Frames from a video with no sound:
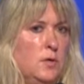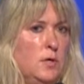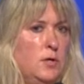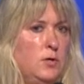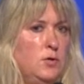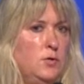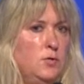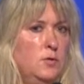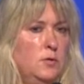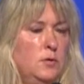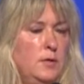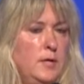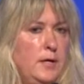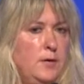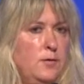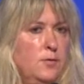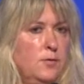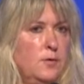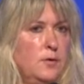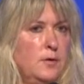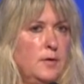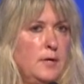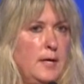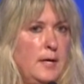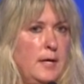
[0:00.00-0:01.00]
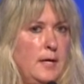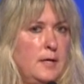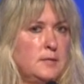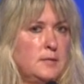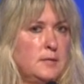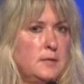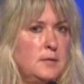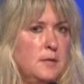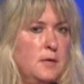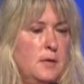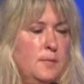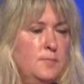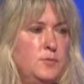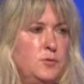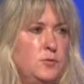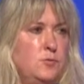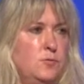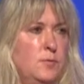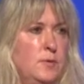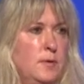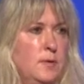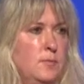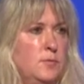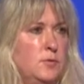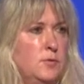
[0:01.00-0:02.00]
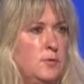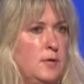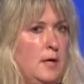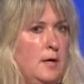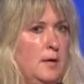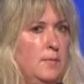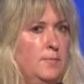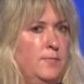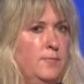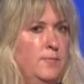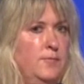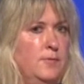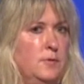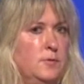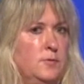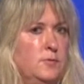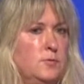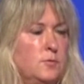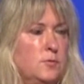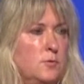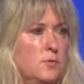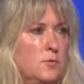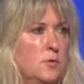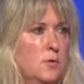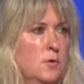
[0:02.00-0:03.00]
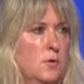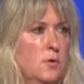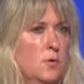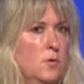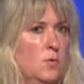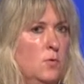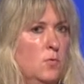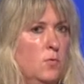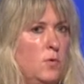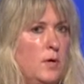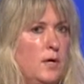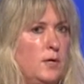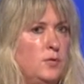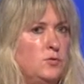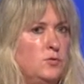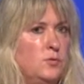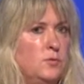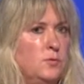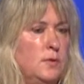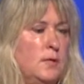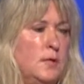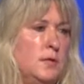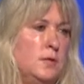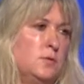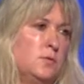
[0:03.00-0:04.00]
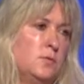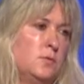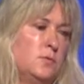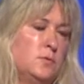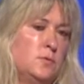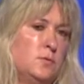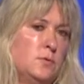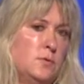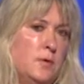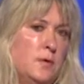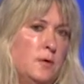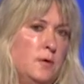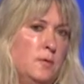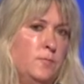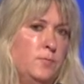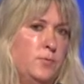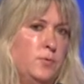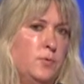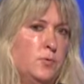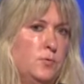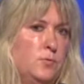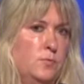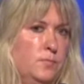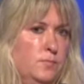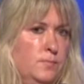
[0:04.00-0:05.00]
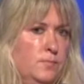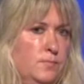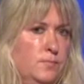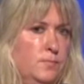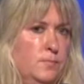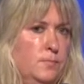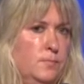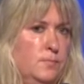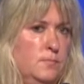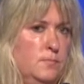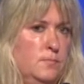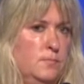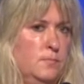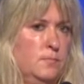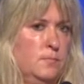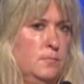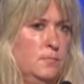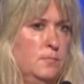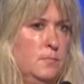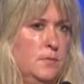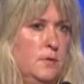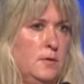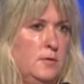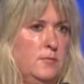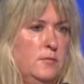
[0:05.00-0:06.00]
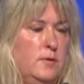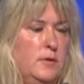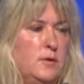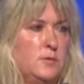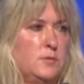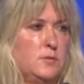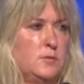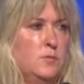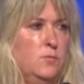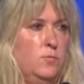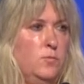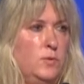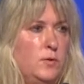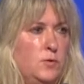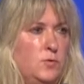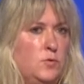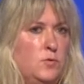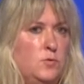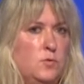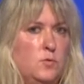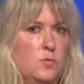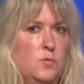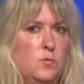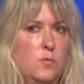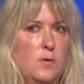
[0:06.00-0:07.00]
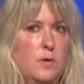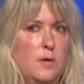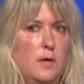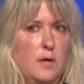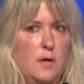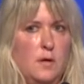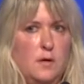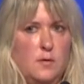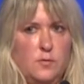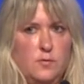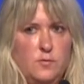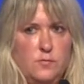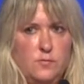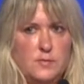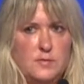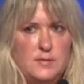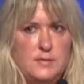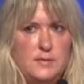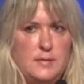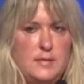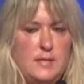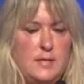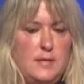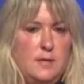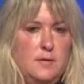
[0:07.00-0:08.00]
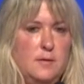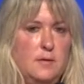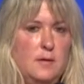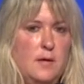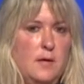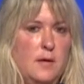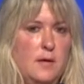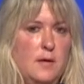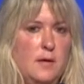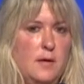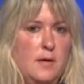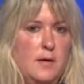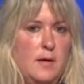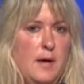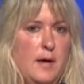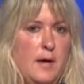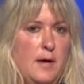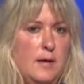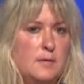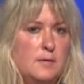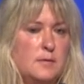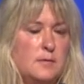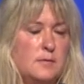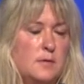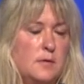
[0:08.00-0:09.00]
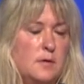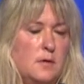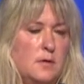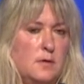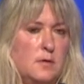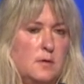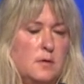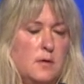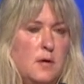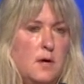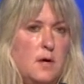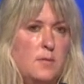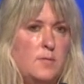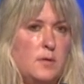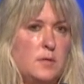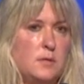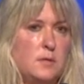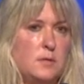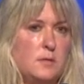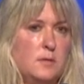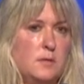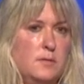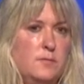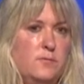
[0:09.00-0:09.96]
and you're later going to ask an upstream to help filter, why should they do it to help you? Right? So we do. Uh, Christine had a, a comment in the